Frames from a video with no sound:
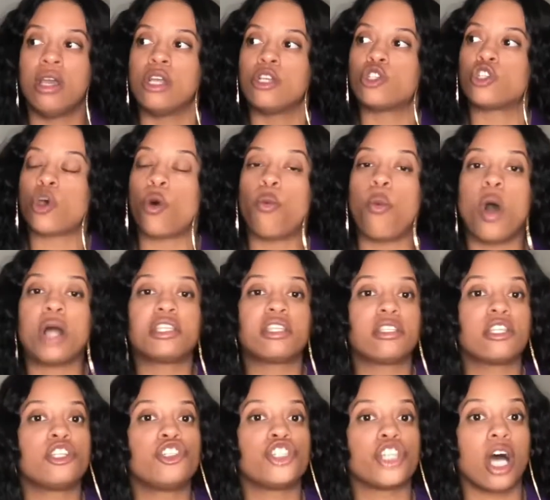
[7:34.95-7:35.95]
So once
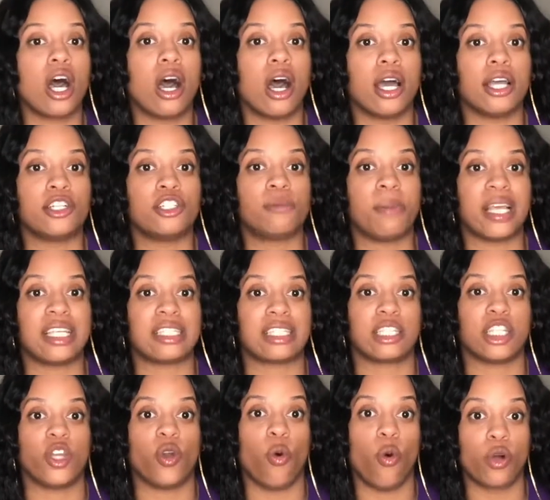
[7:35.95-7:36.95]
the judge
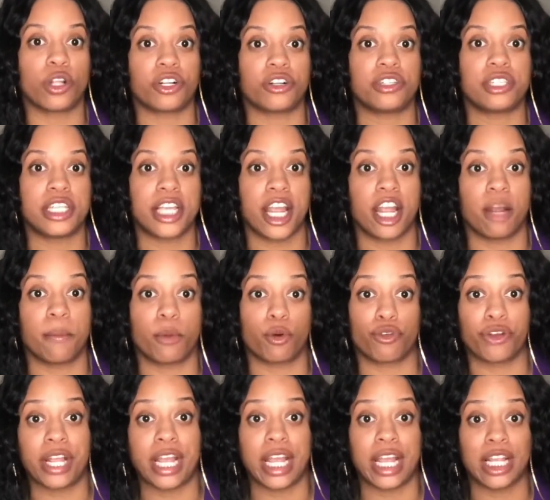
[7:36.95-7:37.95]
basically ordered Teairra
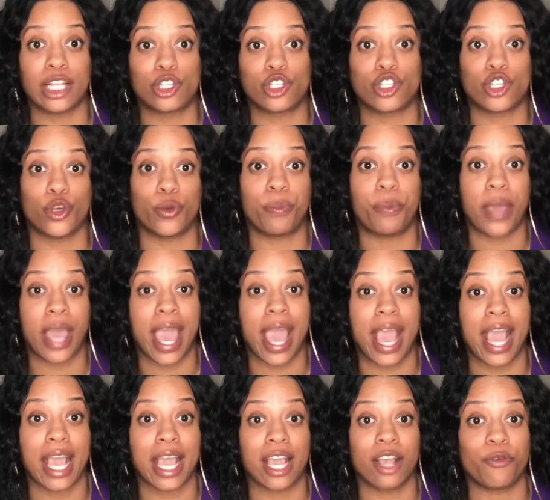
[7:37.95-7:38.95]
Mari to
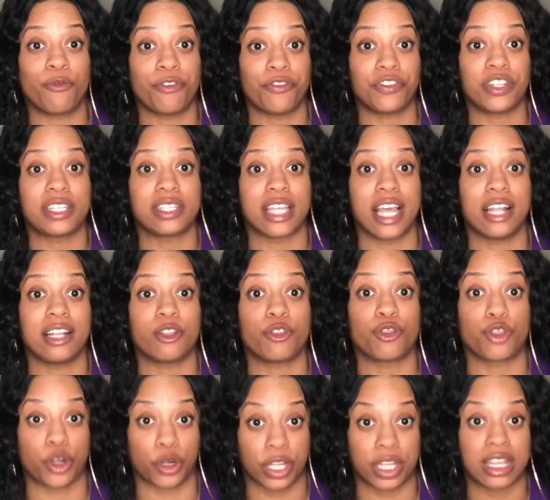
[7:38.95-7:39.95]
pay 50 Cent
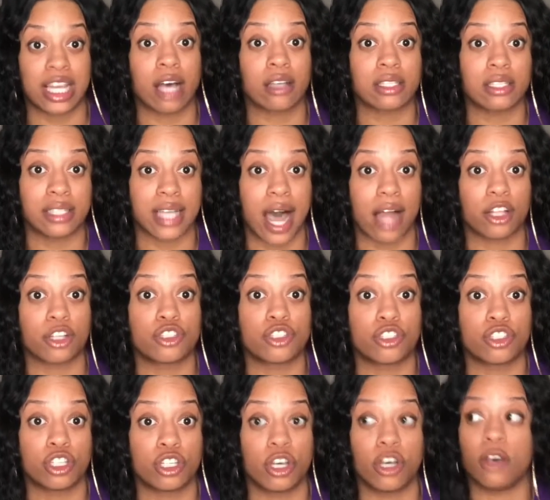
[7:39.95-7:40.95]

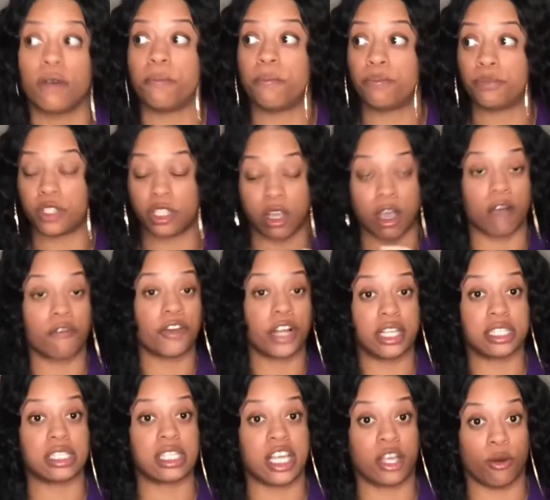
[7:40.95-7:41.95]
$30,000 to cover
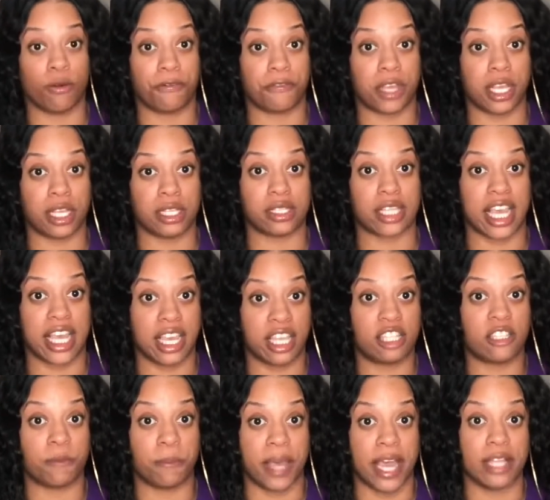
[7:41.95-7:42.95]
his legal fees that he
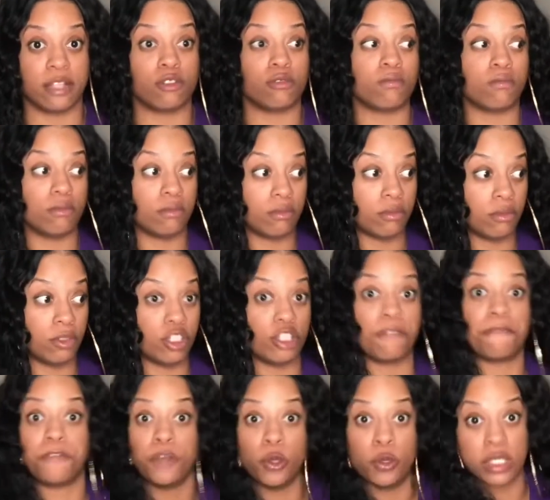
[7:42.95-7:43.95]
spent
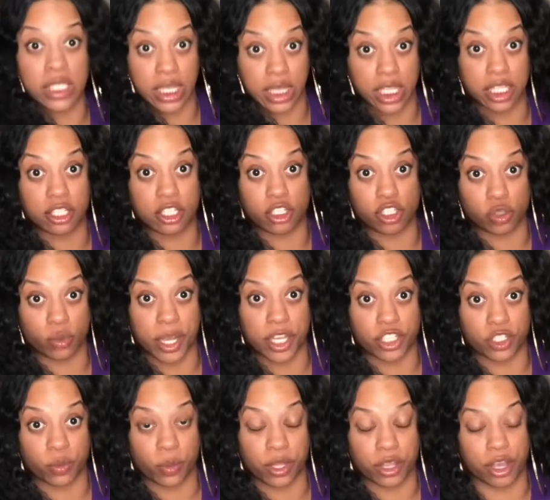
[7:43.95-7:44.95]
diffusing this
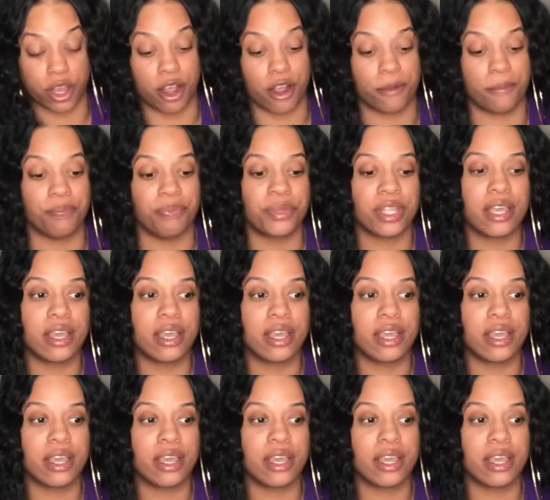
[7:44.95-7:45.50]
situation with her,